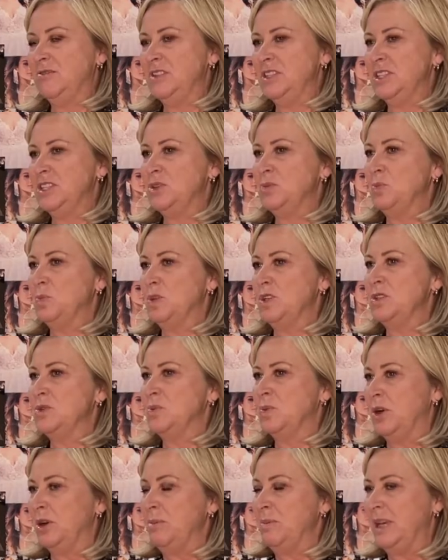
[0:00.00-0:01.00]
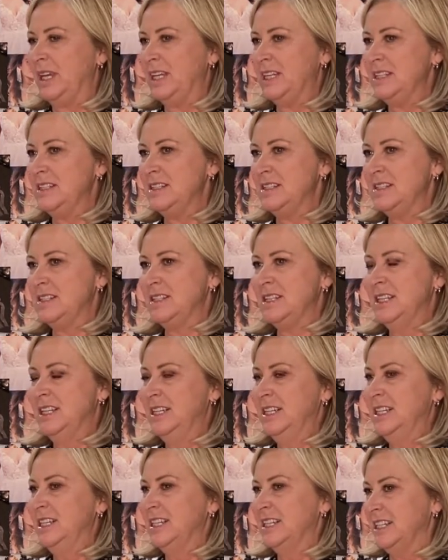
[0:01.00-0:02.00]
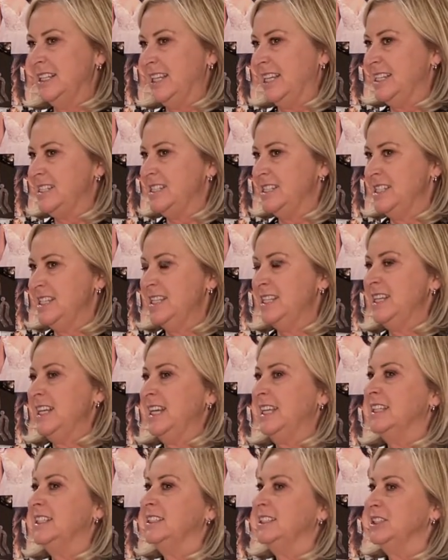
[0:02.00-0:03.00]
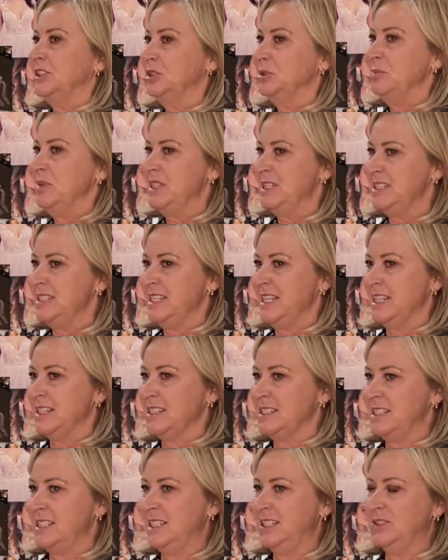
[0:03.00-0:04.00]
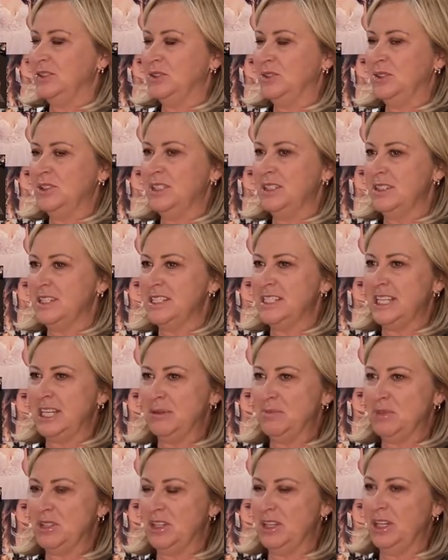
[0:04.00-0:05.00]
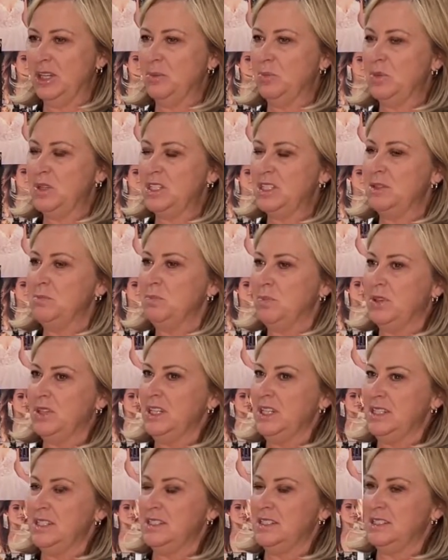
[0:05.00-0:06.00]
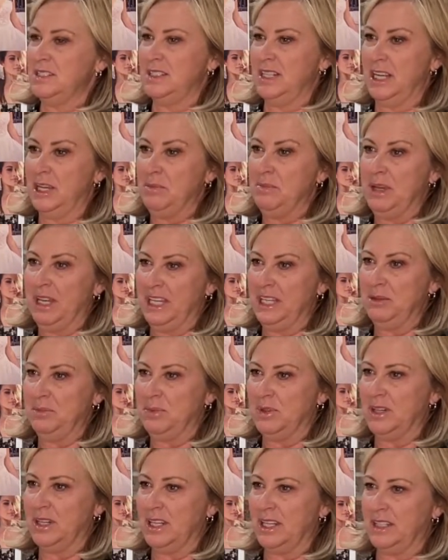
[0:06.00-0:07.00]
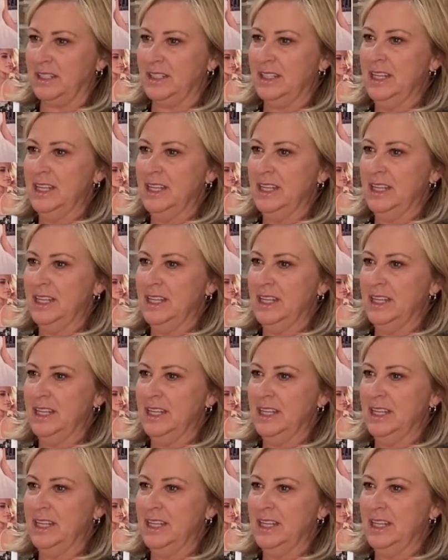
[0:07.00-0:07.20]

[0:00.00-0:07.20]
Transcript: vision was romance, classic, and a little bit of sexy, all at the same time, which embodies our Maggie Bride.